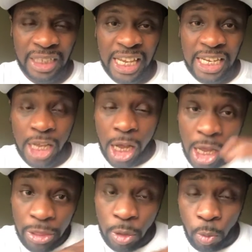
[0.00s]
In the
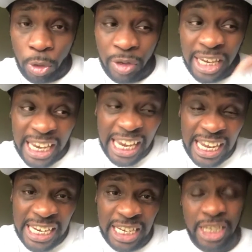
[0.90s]
underworld
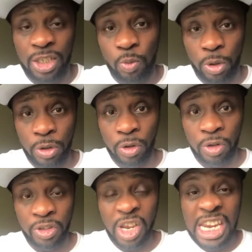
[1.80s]
and in this world,
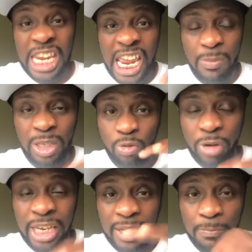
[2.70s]
your name is
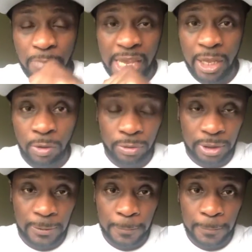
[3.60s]
ringing bells.